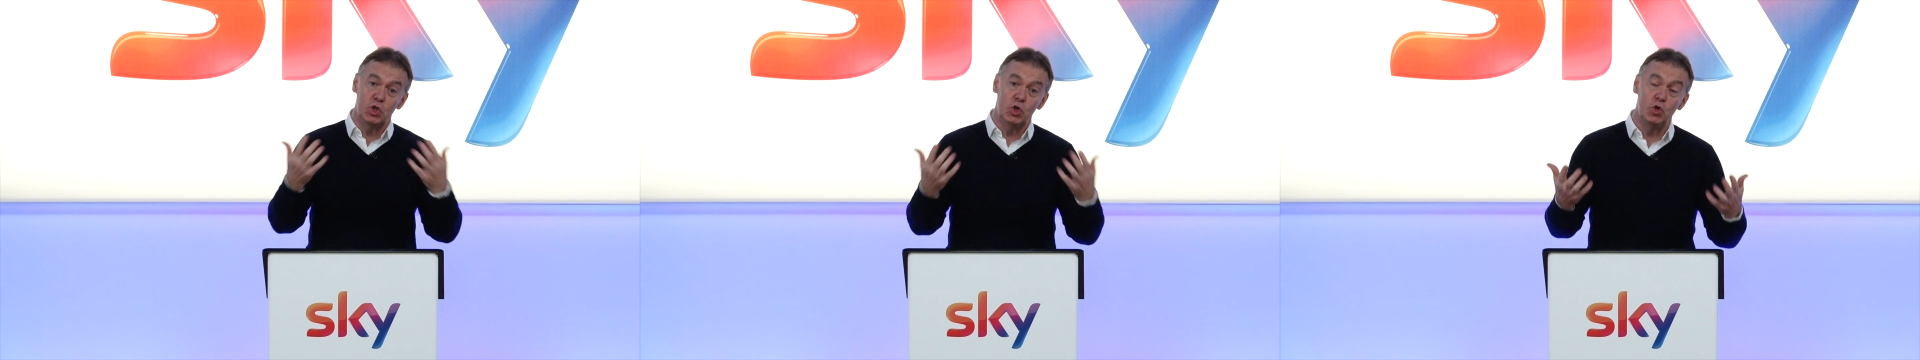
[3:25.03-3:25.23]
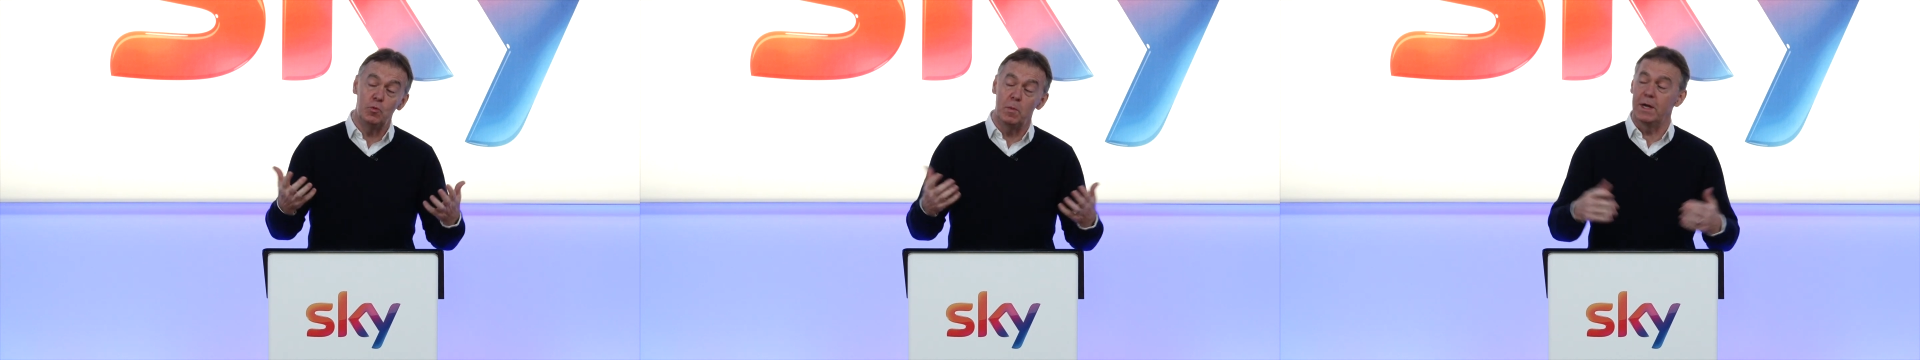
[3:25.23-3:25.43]

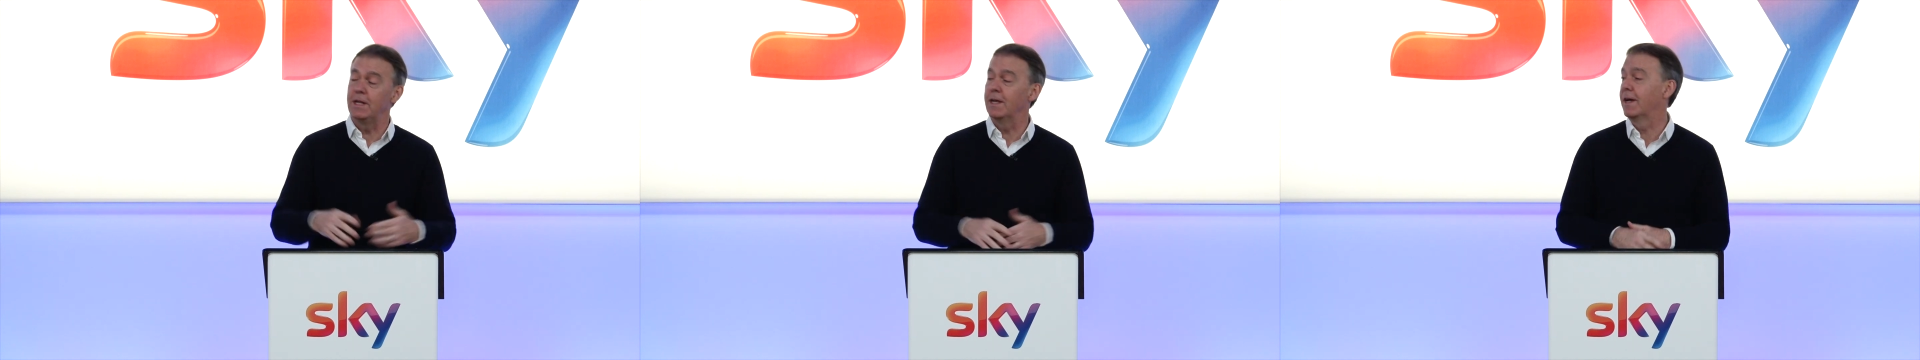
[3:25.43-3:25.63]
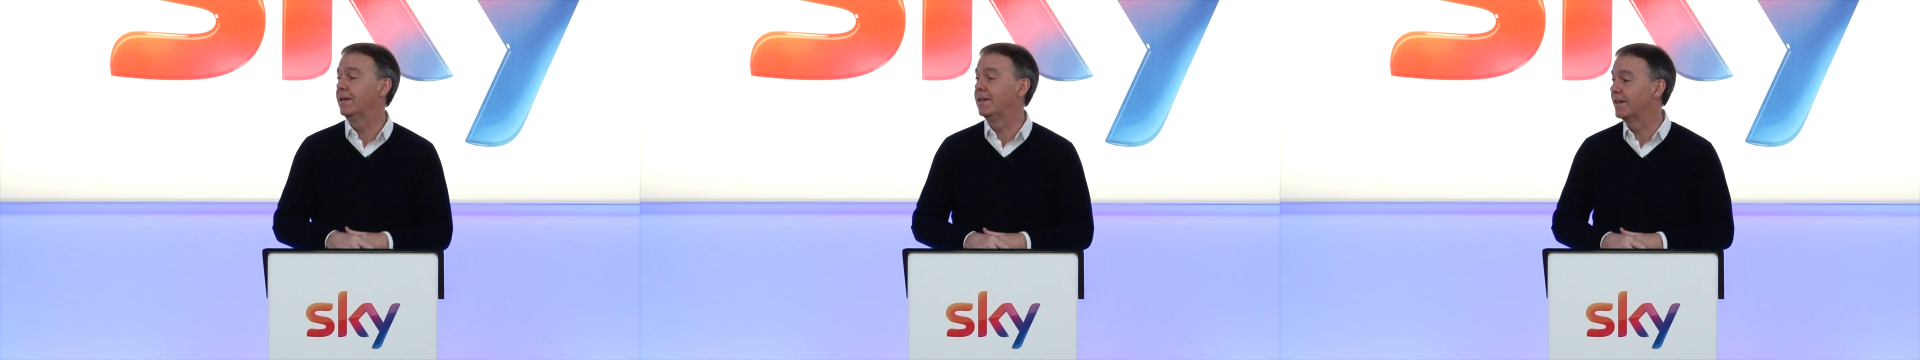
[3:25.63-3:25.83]
too
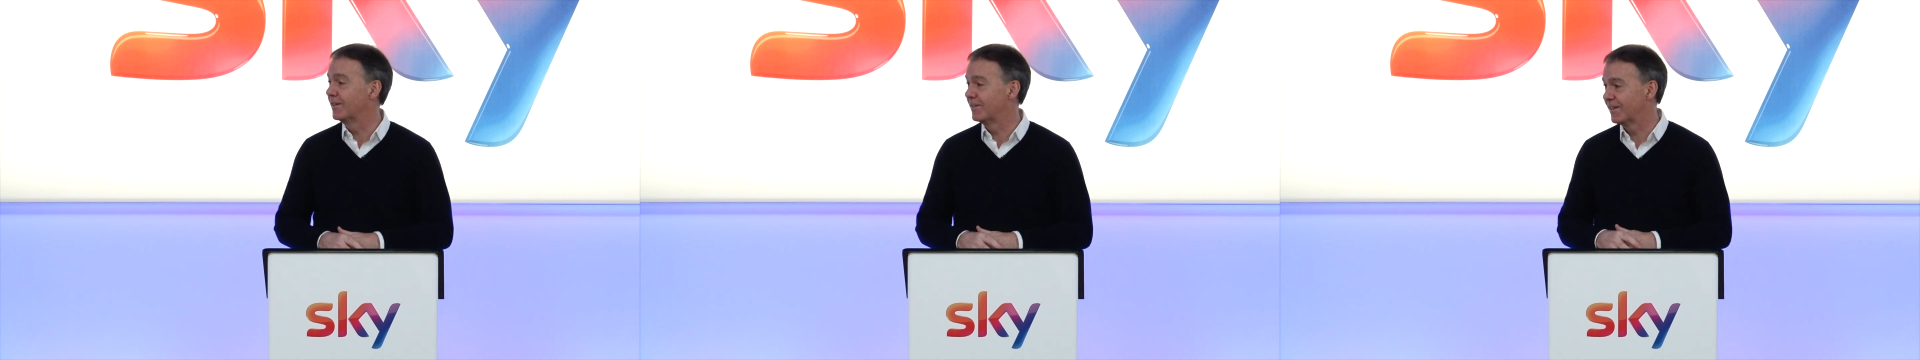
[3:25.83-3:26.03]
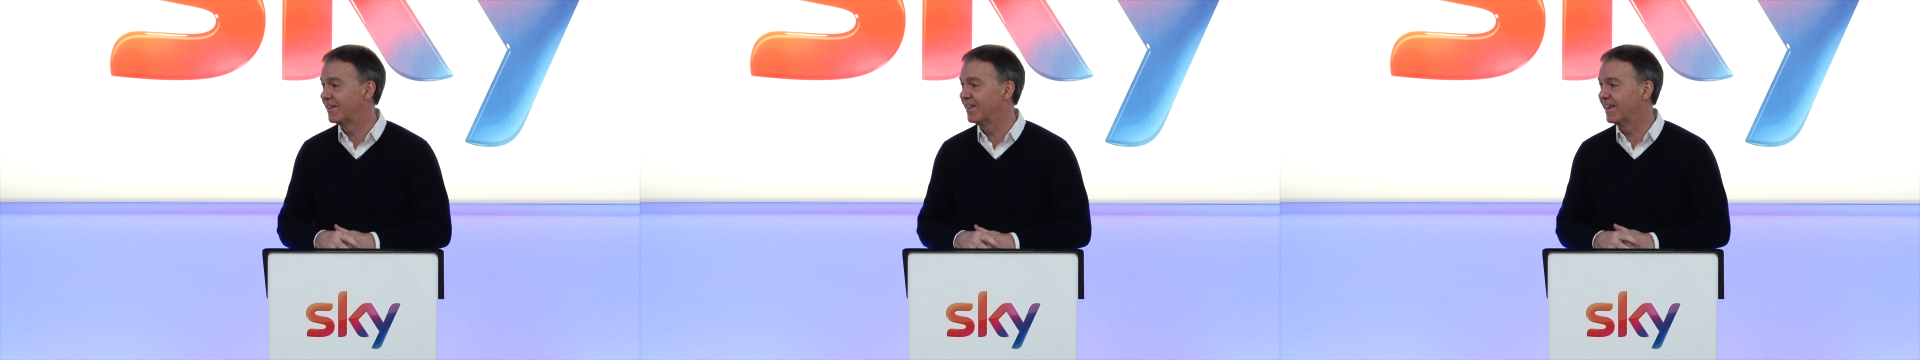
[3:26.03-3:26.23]
many
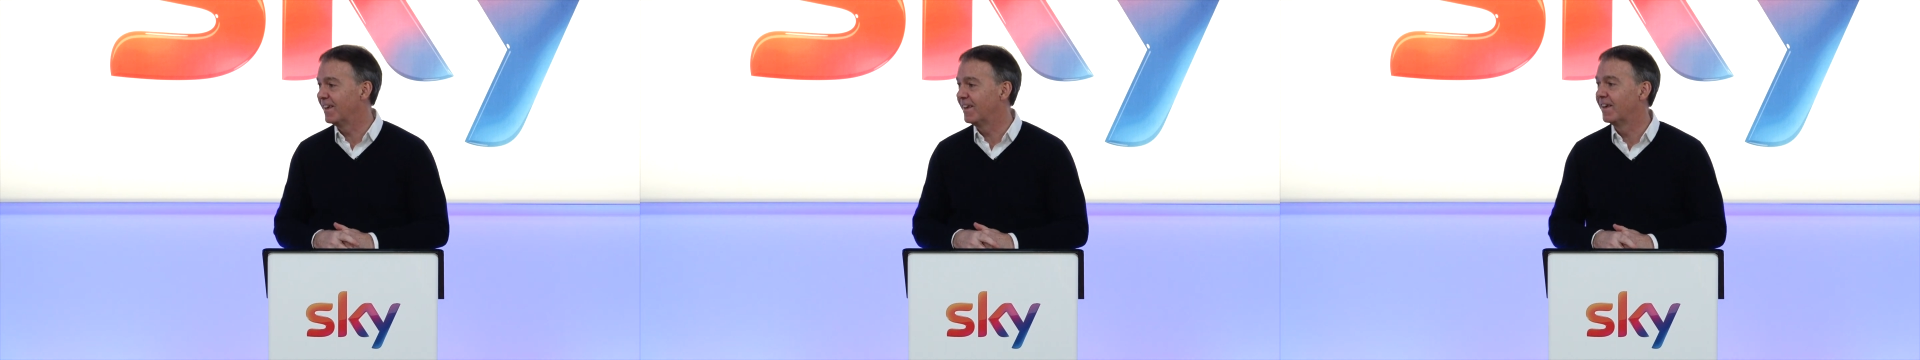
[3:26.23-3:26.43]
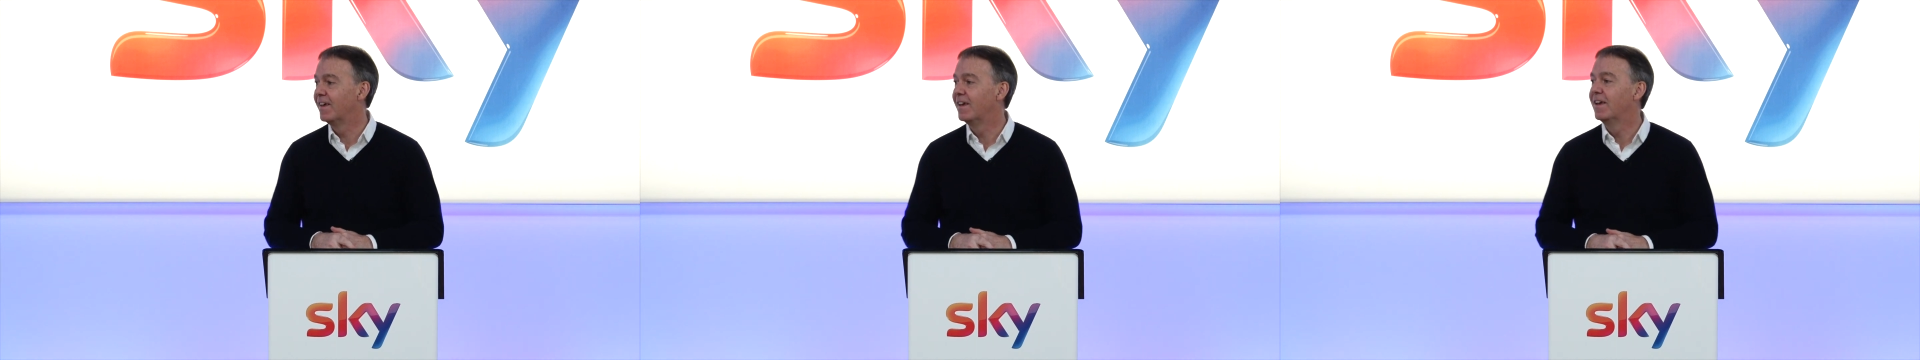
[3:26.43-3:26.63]
ideas, I
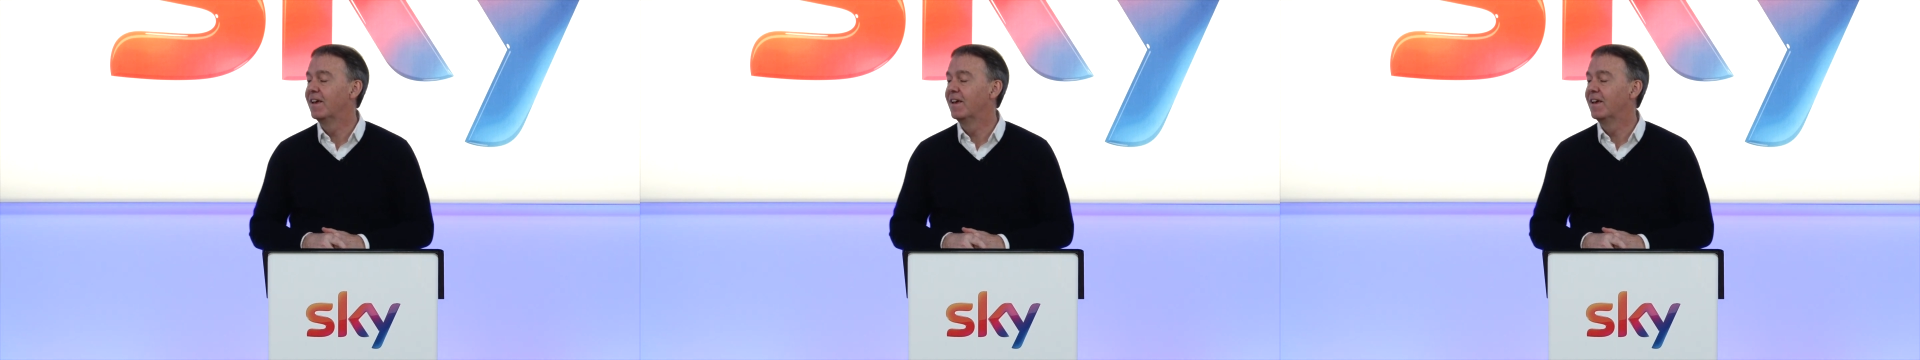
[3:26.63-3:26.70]
think.